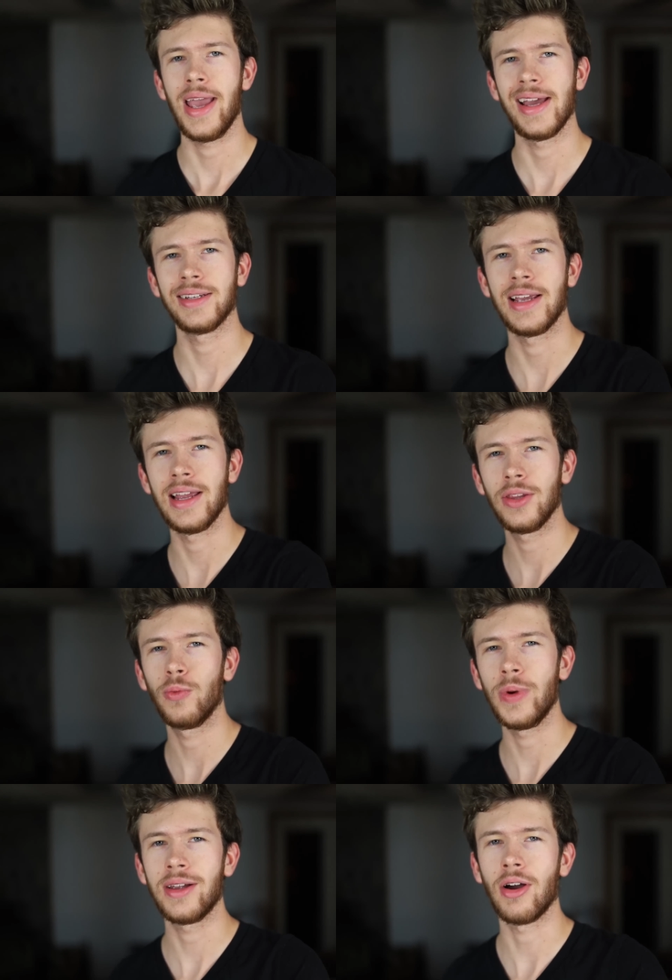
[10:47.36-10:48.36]
And to end
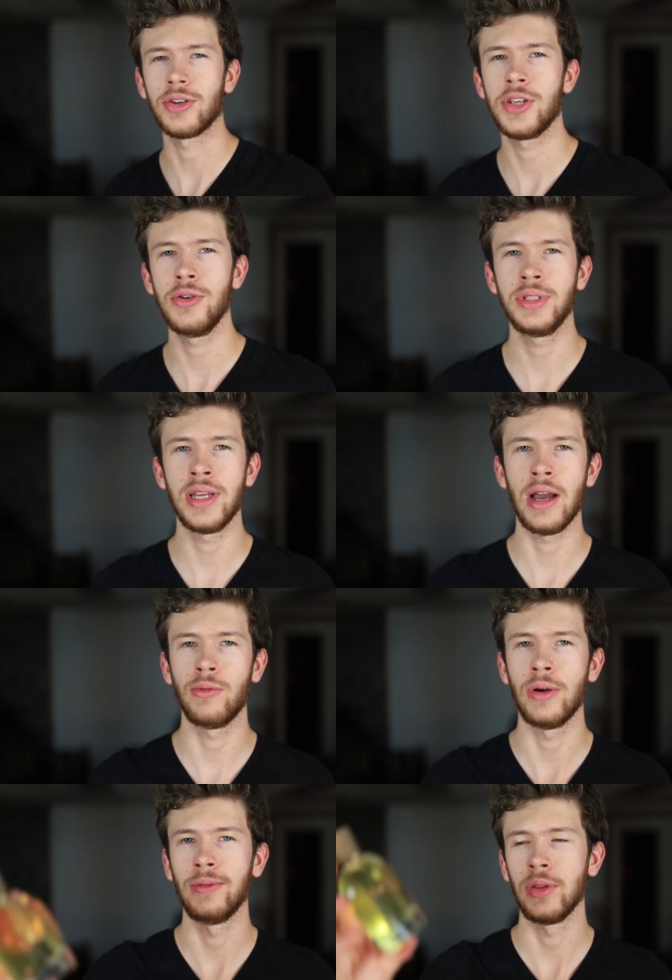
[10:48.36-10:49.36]
the week on Tuesday, I
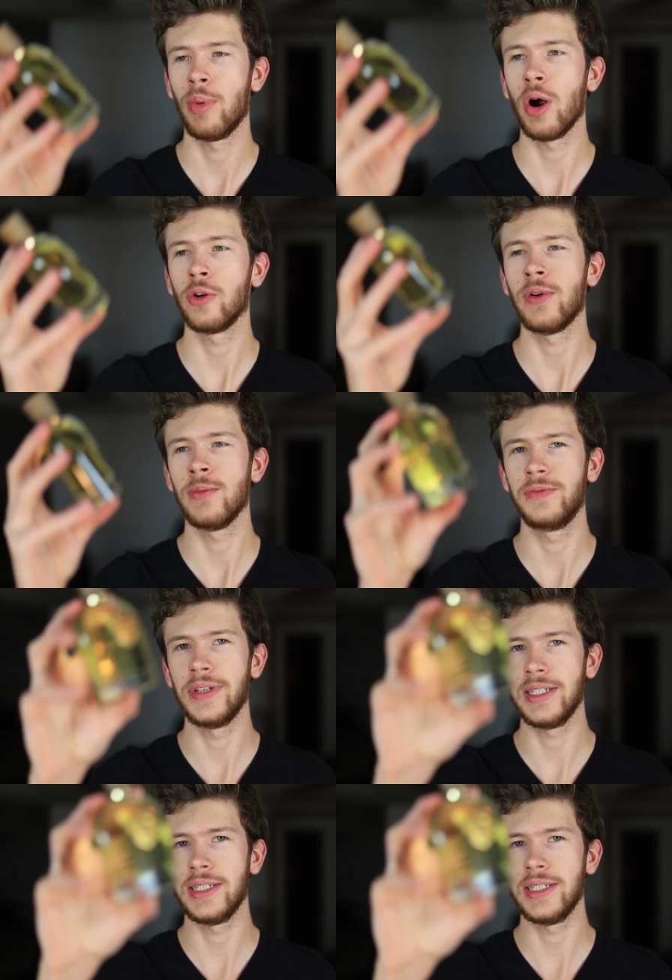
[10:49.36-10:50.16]
went with Parfums